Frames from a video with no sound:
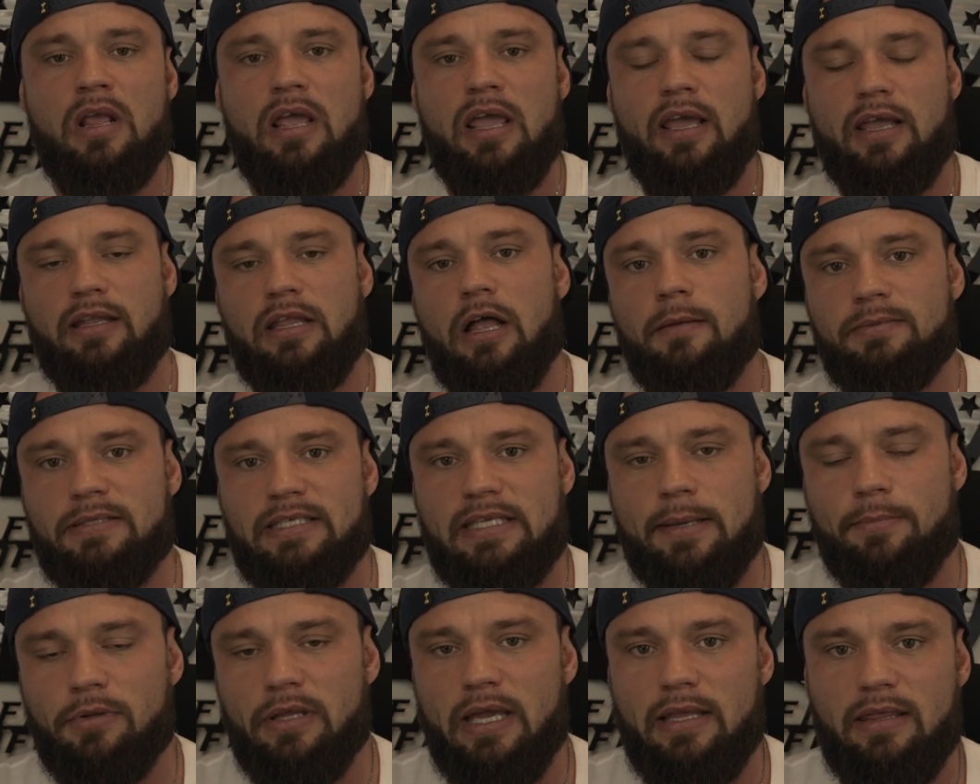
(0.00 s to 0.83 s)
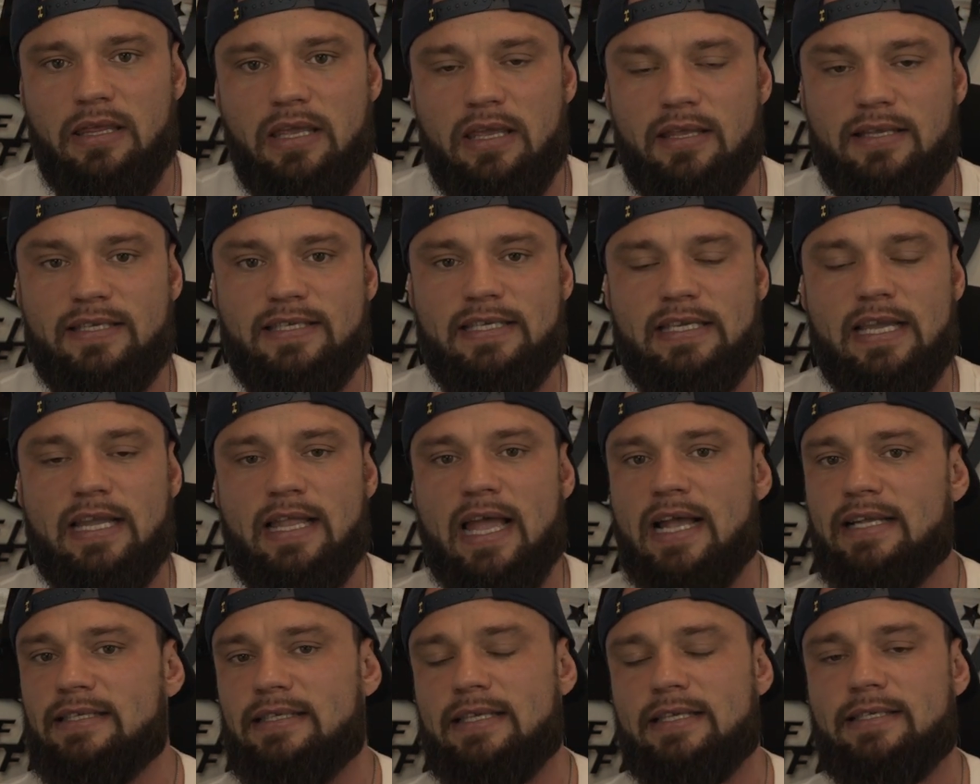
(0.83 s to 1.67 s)
It can help stimulate the
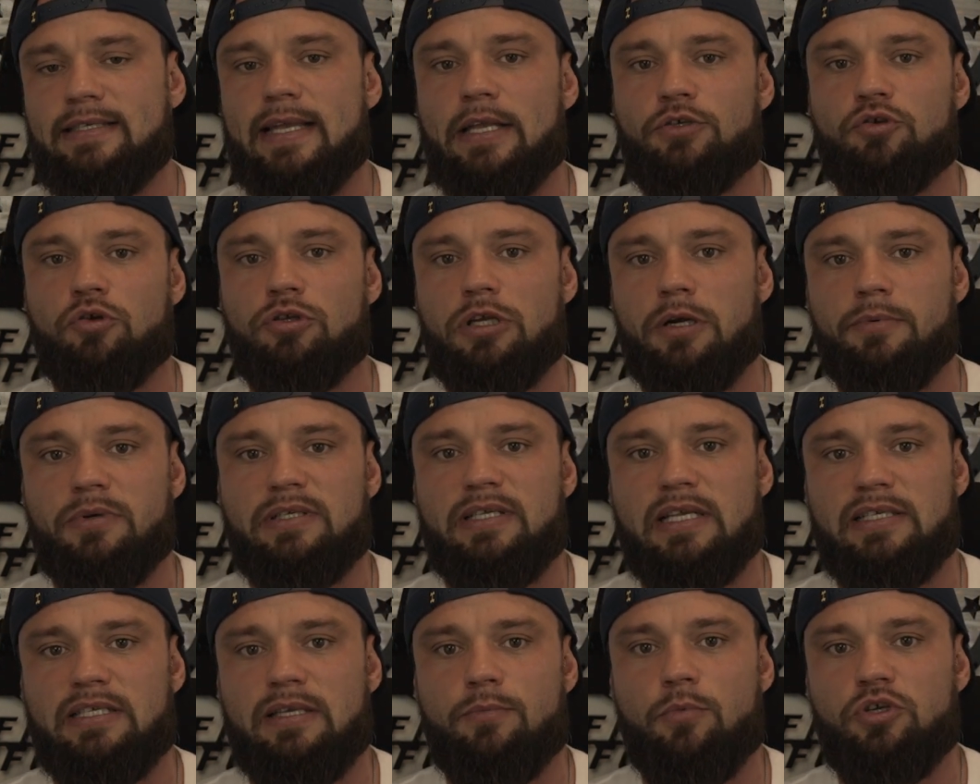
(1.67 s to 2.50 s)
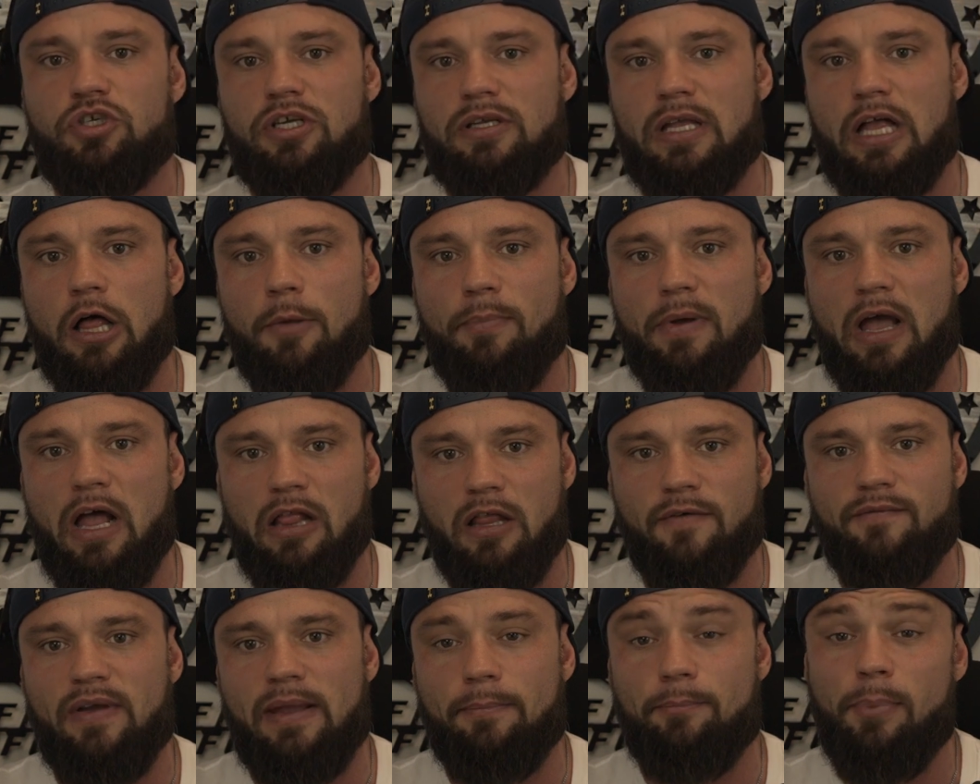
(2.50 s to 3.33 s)
CNS, the central nervous system, which can help
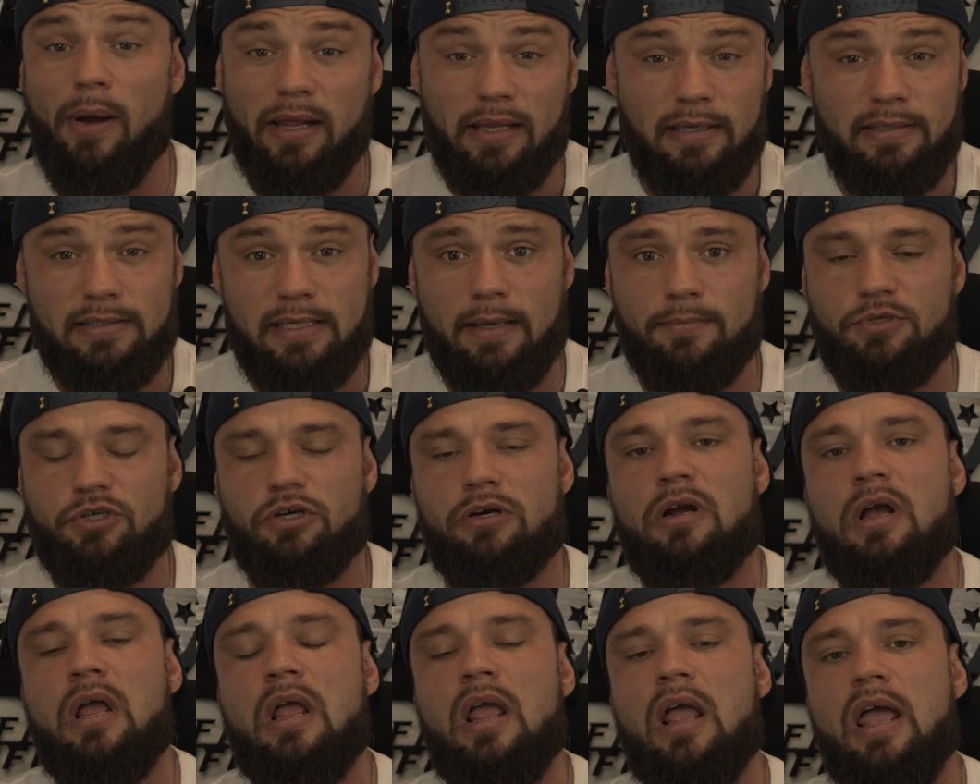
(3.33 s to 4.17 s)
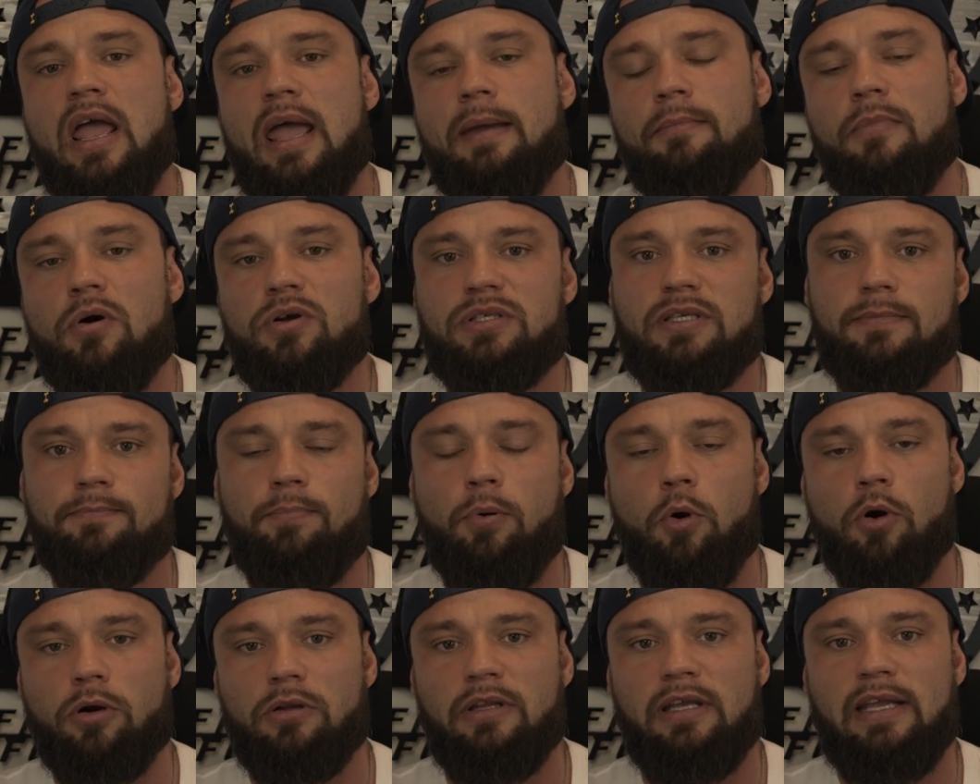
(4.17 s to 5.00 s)
elevate body temperature and most
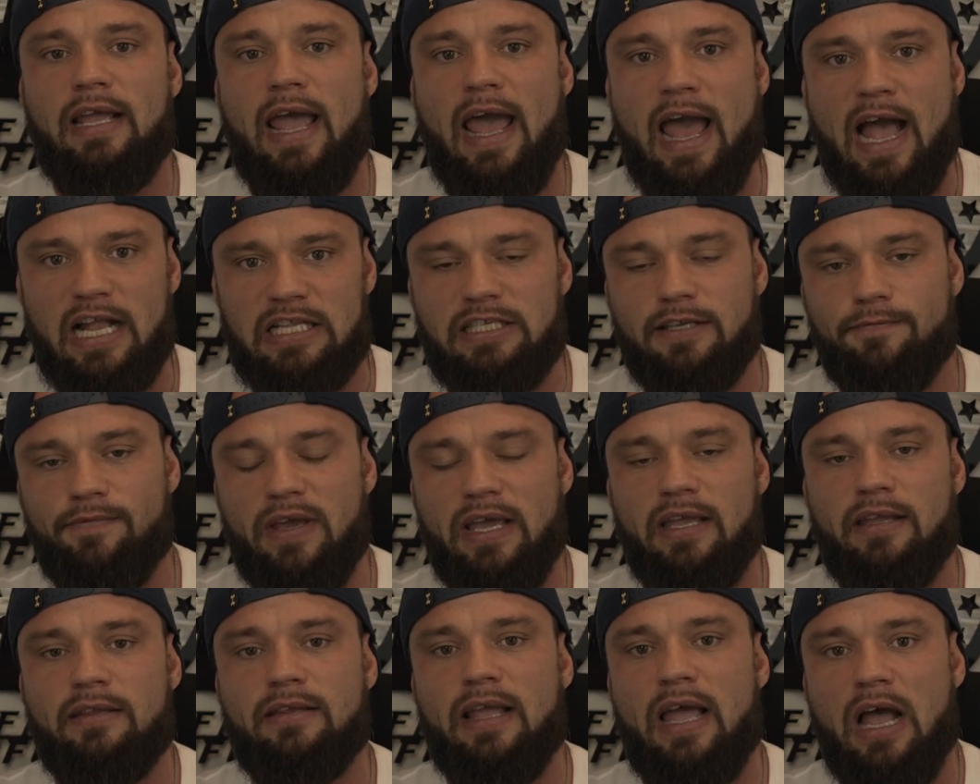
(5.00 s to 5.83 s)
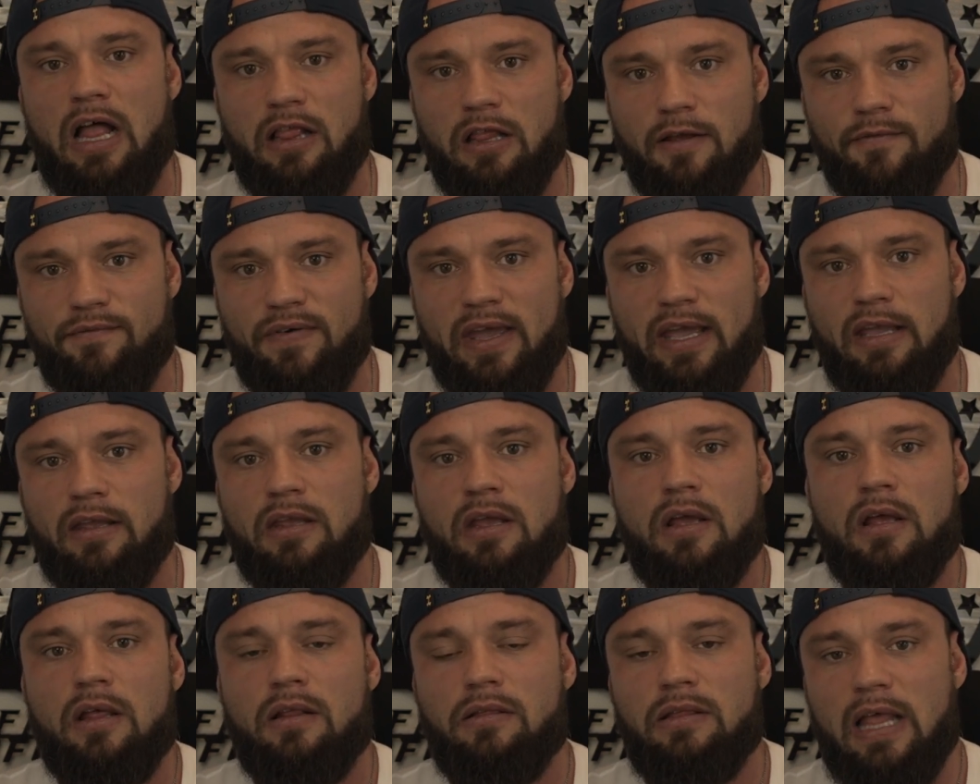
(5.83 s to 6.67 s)
importantly, activate and
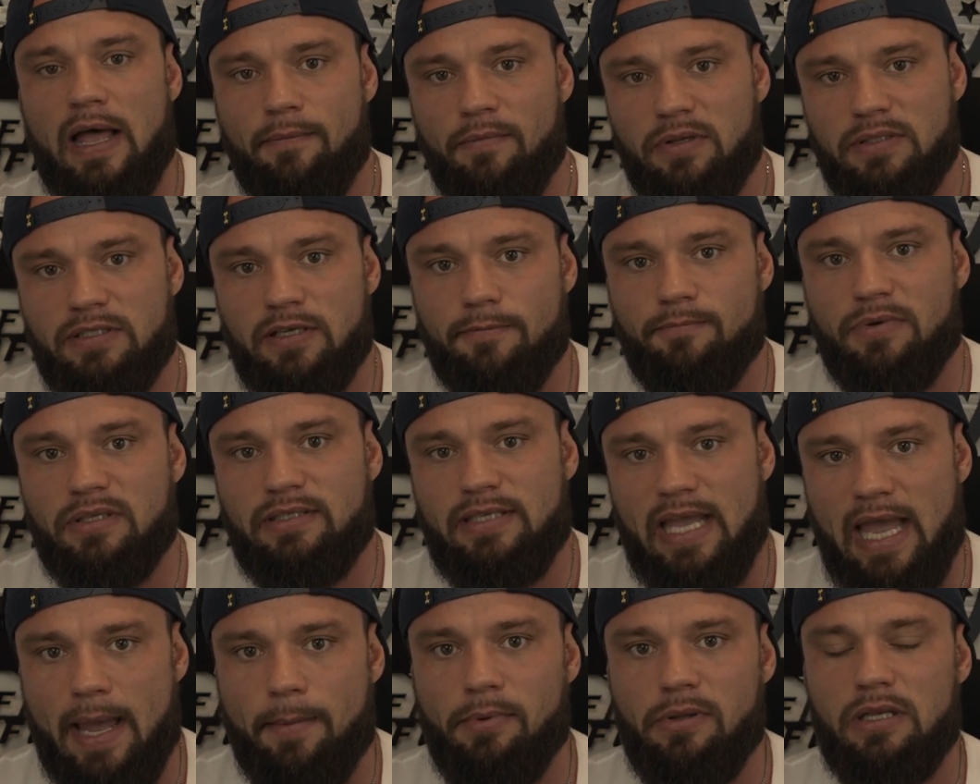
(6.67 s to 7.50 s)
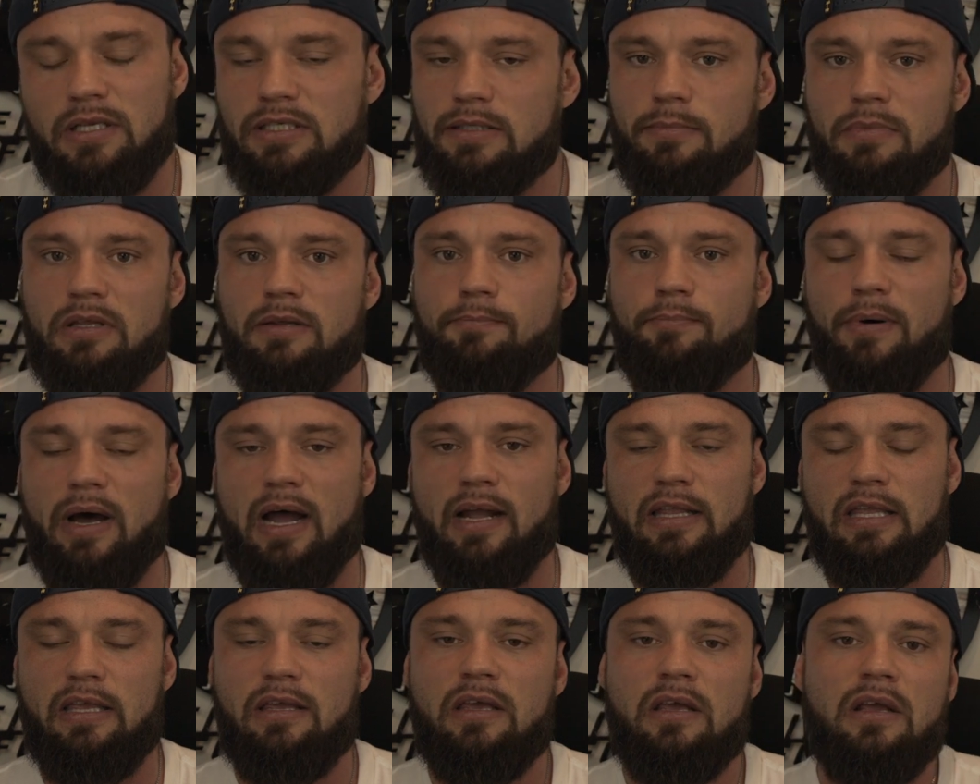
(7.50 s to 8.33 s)
elevate levels of metabolism in the
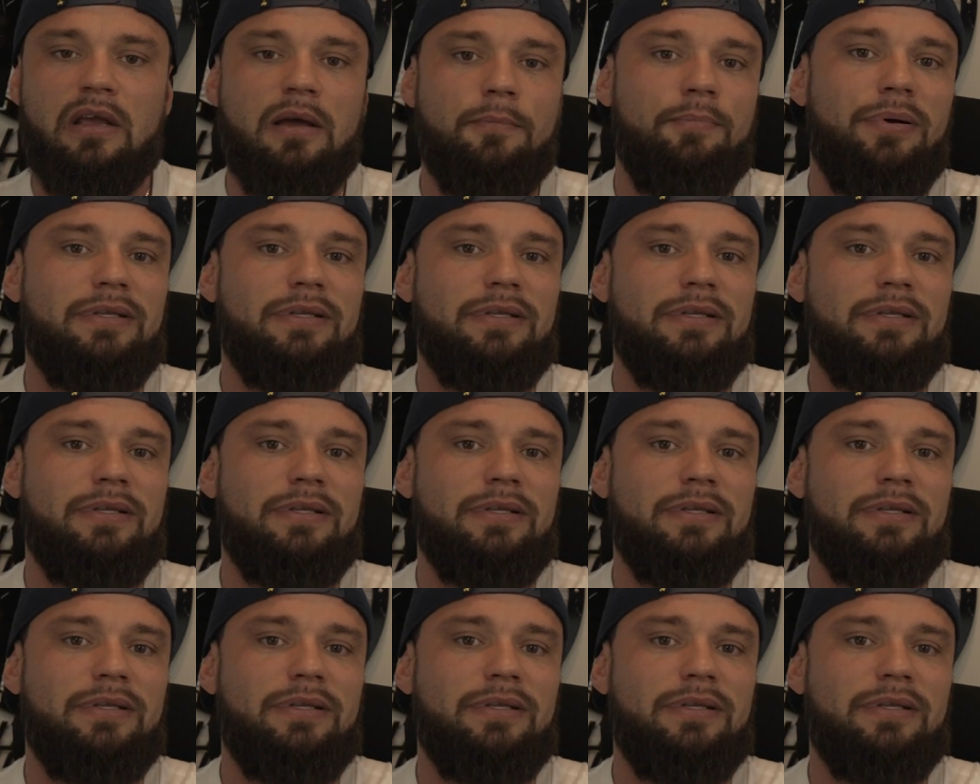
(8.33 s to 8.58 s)
body,